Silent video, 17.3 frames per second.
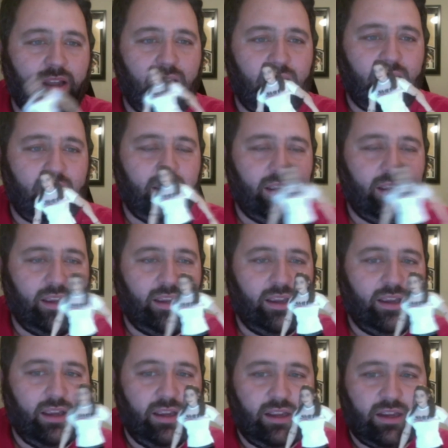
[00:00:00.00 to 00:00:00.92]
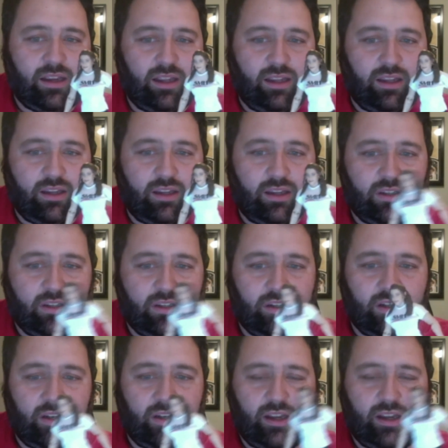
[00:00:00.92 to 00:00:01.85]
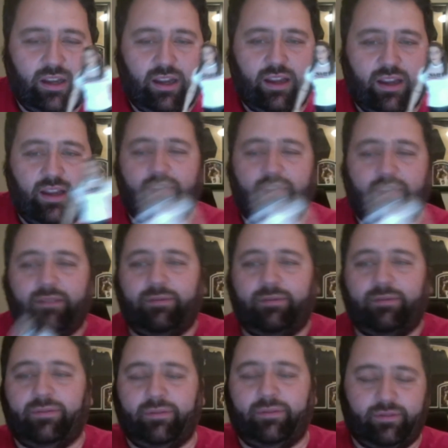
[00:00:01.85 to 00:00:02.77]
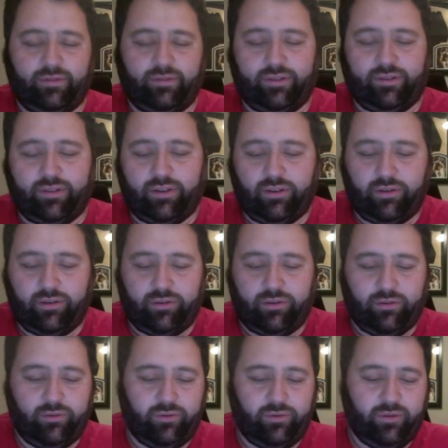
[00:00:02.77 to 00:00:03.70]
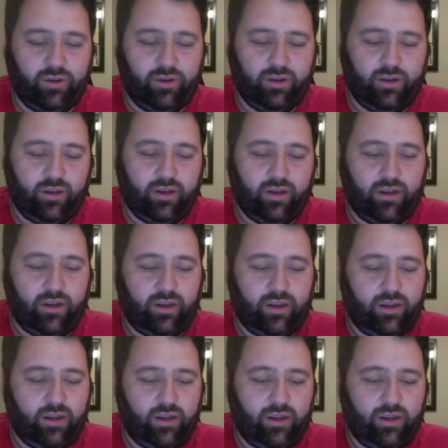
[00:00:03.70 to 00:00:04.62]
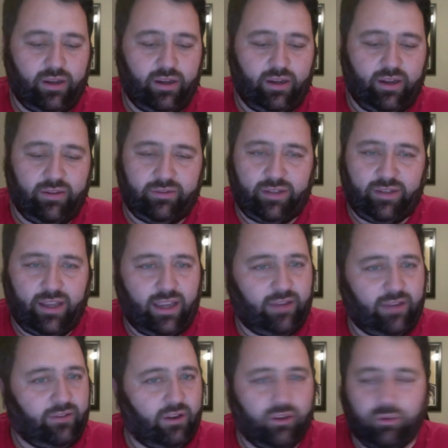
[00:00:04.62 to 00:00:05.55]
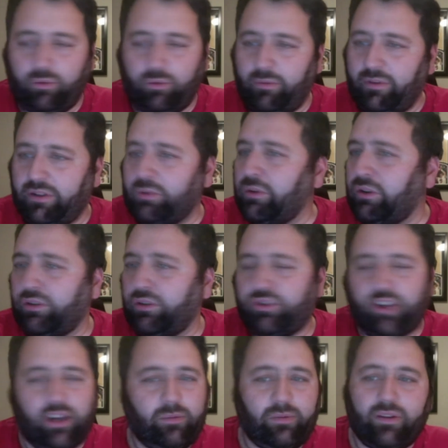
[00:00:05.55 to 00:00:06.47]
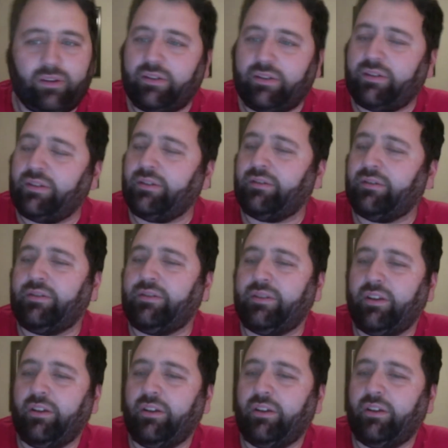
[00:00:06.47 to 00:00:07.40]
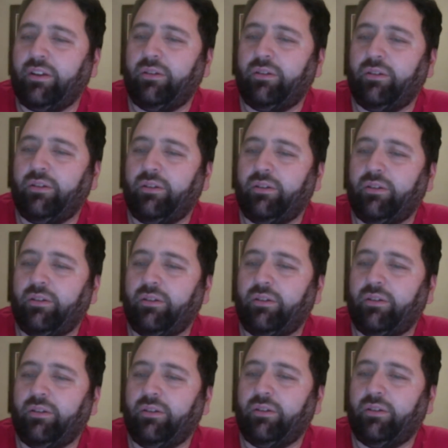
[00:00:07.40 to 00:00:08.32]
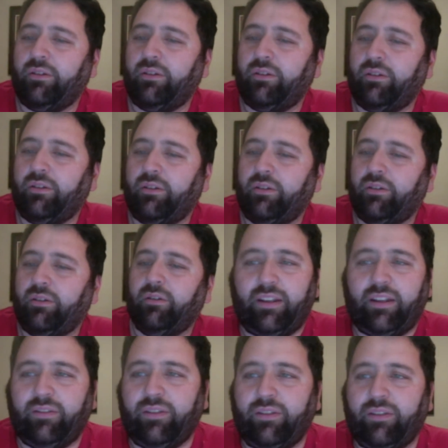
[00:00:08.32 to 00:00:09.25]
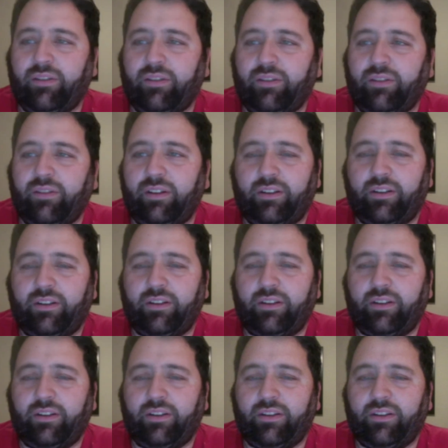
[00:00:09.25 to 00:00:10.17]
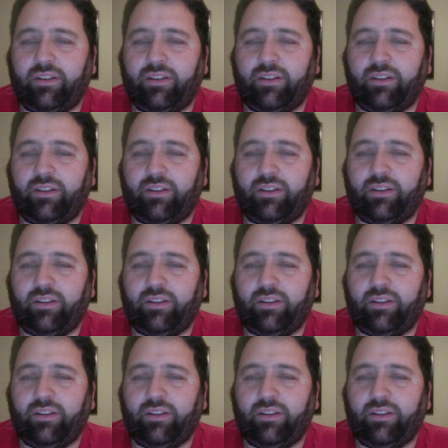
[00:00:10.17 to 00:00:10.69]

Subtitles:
my collection that I have, so I have to have all the women's world champions. So it's definitely tough for